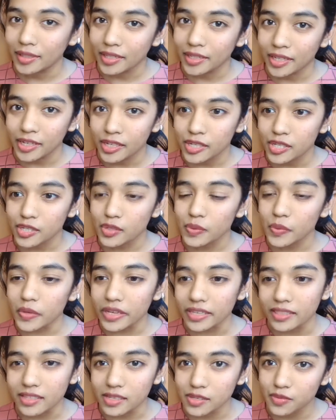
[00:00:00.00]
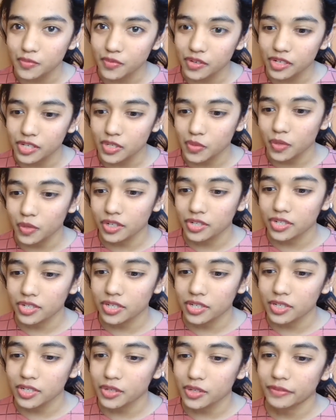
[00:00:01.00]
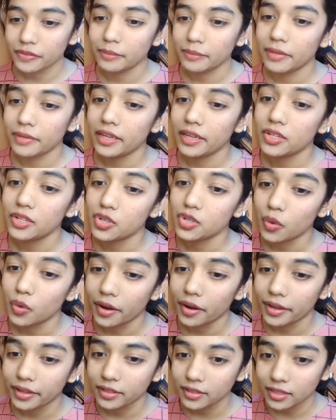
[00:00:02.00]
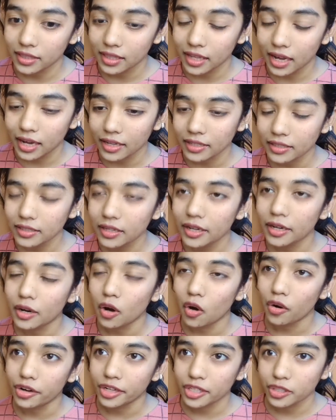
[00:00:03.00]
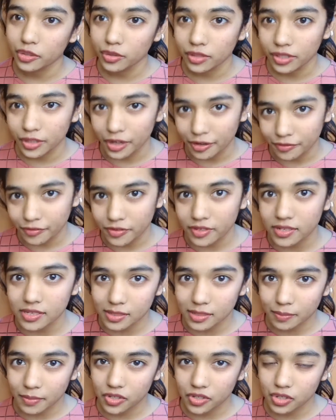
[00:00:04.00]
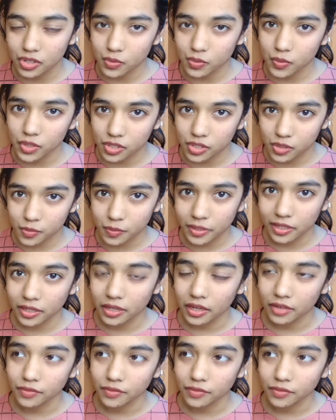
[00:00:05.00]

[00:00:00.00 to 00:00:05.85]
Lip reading: So in this first worksheet you will be drawing the lion according to the reference images which has been given.